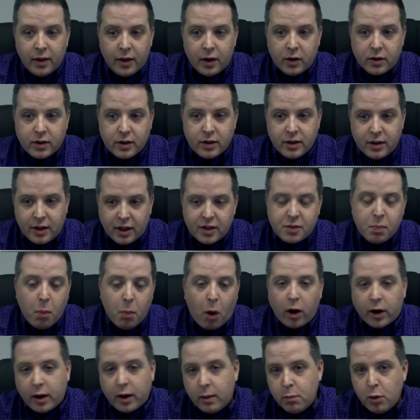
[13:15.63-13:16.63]
This
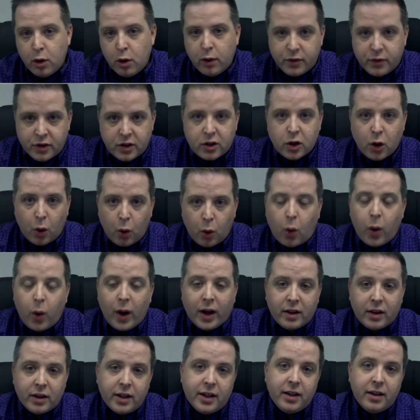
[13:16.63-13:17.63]
market moves so
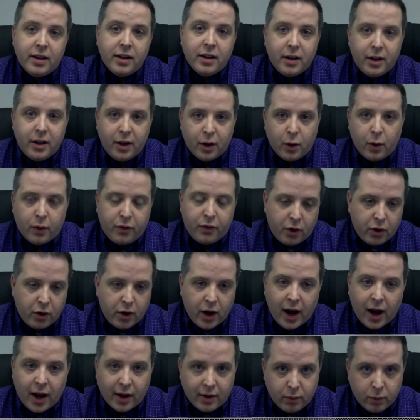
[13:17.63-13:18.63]
quickly, if
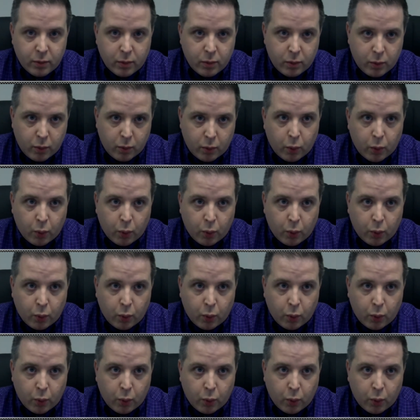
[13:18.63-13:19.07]
you're not